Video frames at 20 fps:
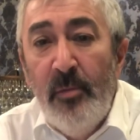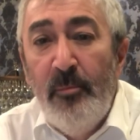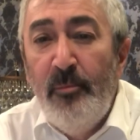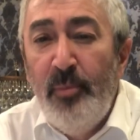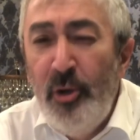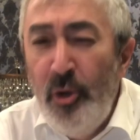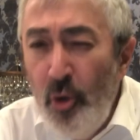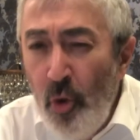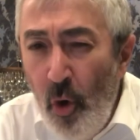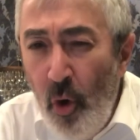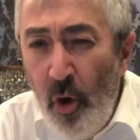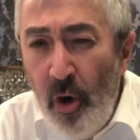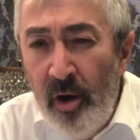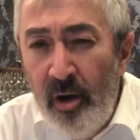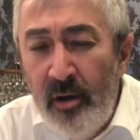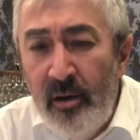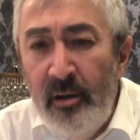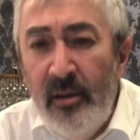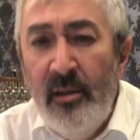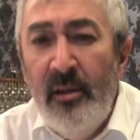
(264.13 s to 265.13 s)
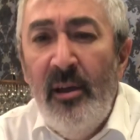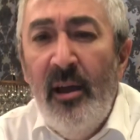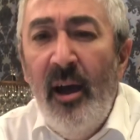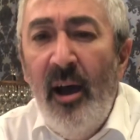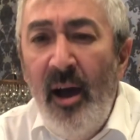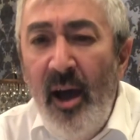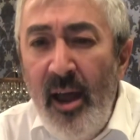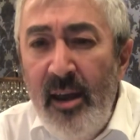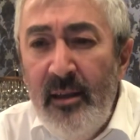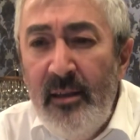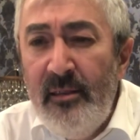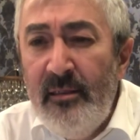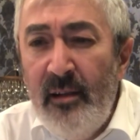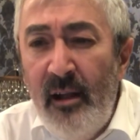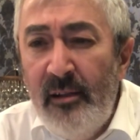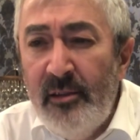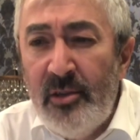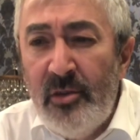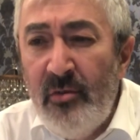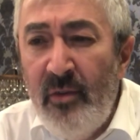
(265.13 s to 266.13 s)
Pure,
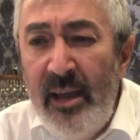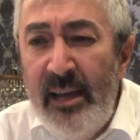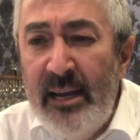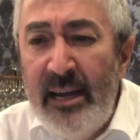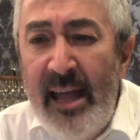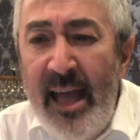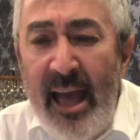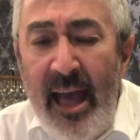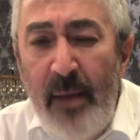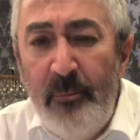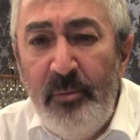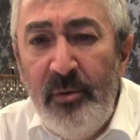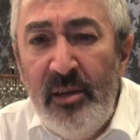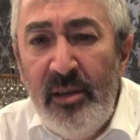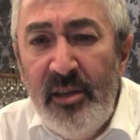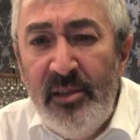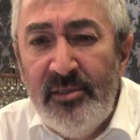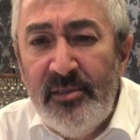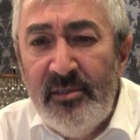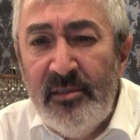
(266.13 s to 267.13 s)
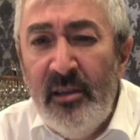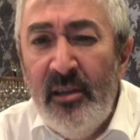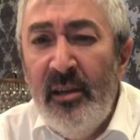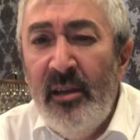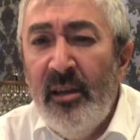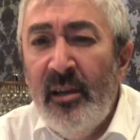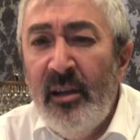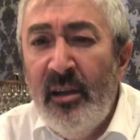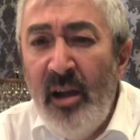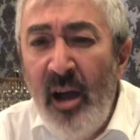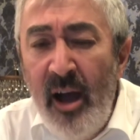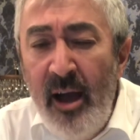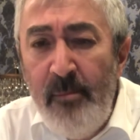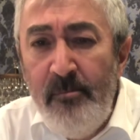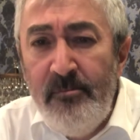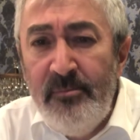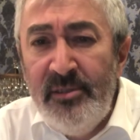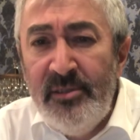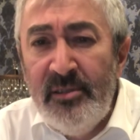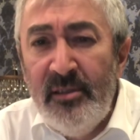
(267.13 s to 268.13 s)
unadulterated happiness
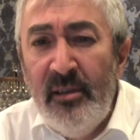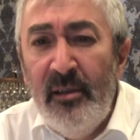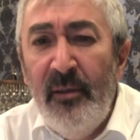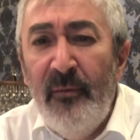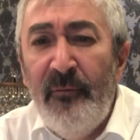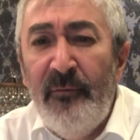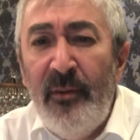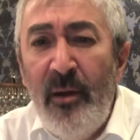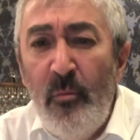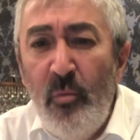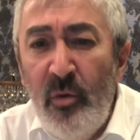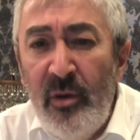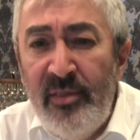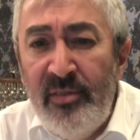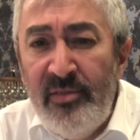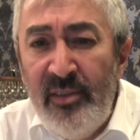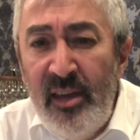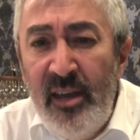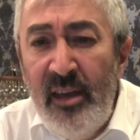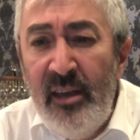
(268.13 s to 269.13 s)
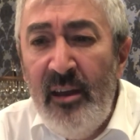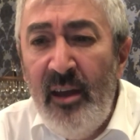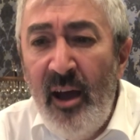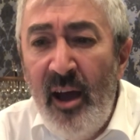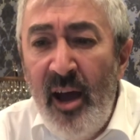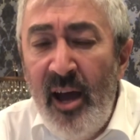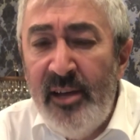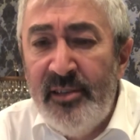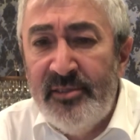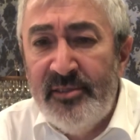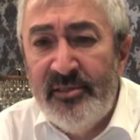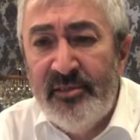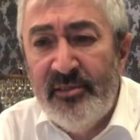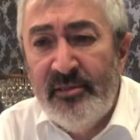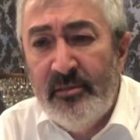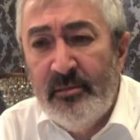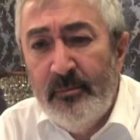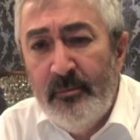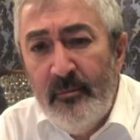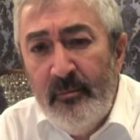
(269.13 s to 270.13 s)
comes from within
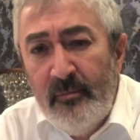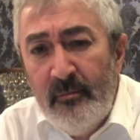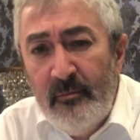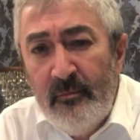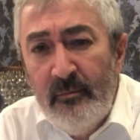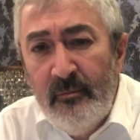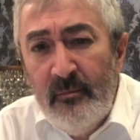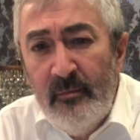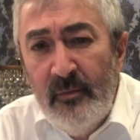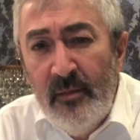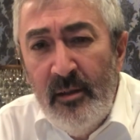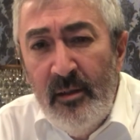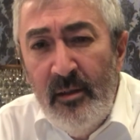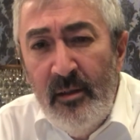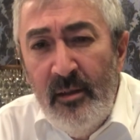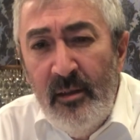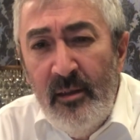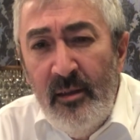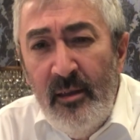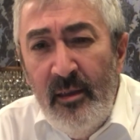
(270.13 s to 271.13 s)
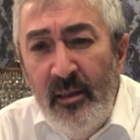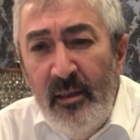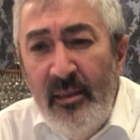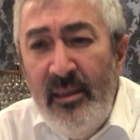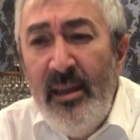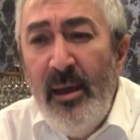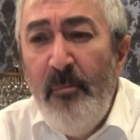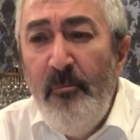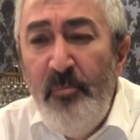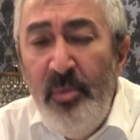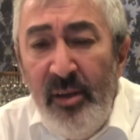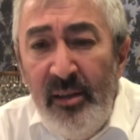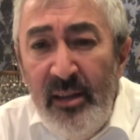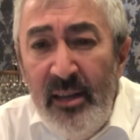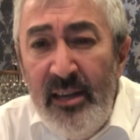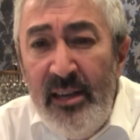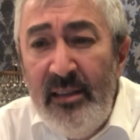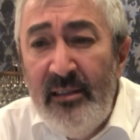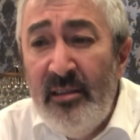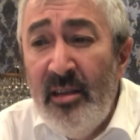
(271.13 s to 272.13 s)
us. The
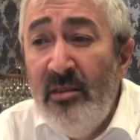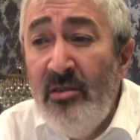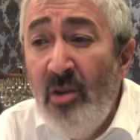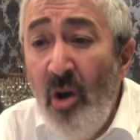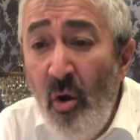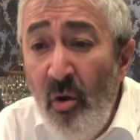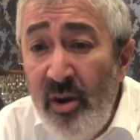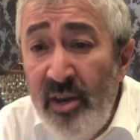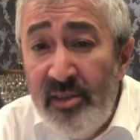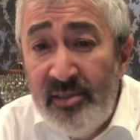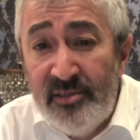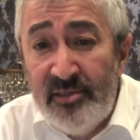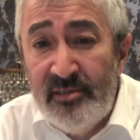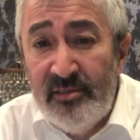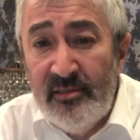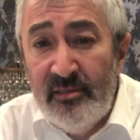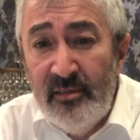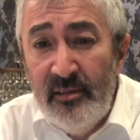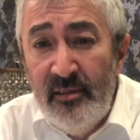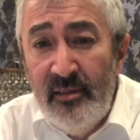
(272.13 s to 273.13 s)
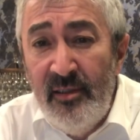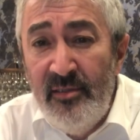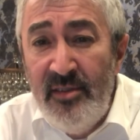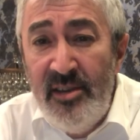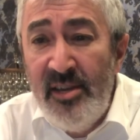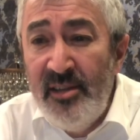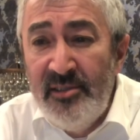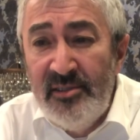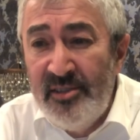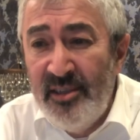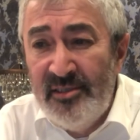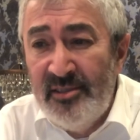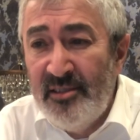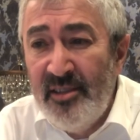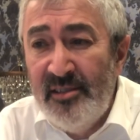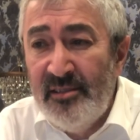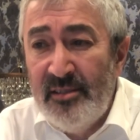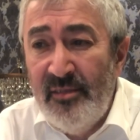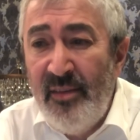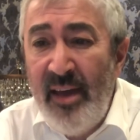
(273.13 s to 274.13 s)
ability to notice the
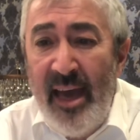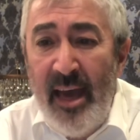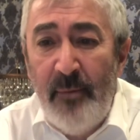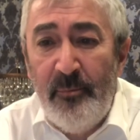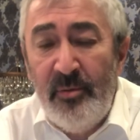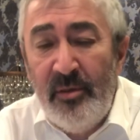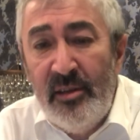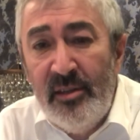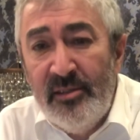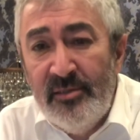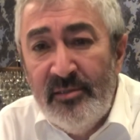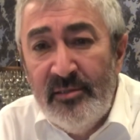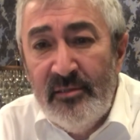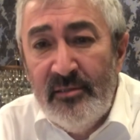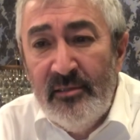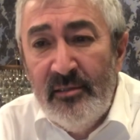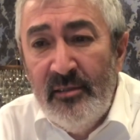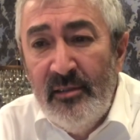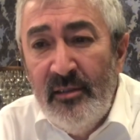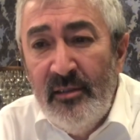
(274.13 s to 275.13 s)
existence of happiness